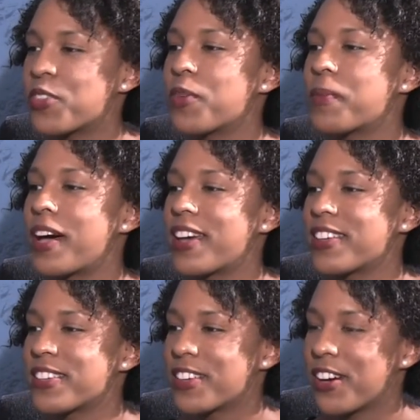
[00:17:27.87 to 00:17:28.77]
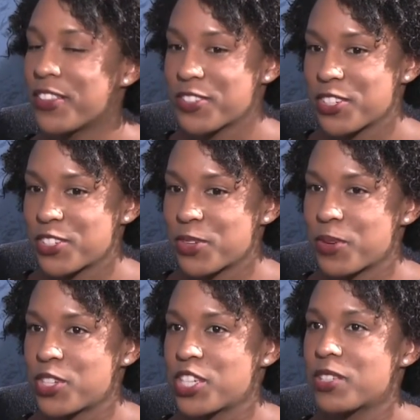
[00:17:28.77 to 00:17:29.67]
So then when my other sister
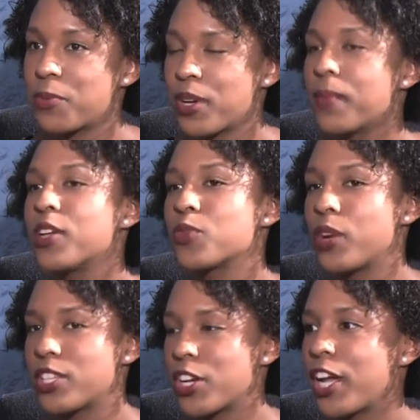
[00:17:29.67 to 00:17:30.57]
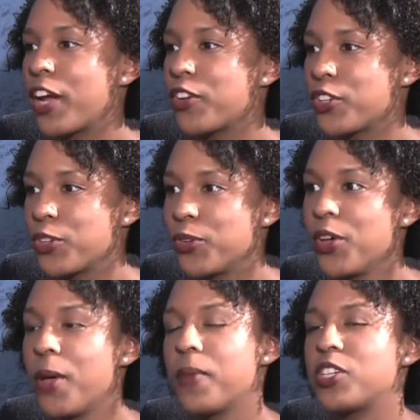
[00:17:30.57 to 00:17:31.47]
went, she pretty much wets her hair too,
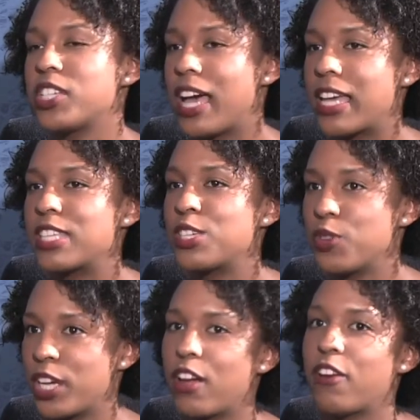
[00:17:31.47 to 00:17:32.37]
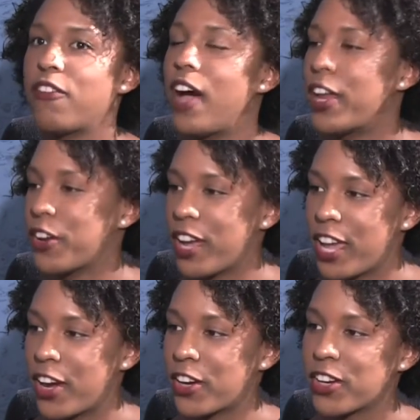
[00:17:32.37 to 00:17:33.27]
but she has silkier, finer
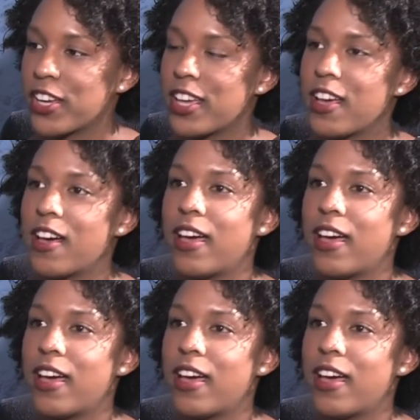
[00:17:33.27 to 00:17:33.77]
hair.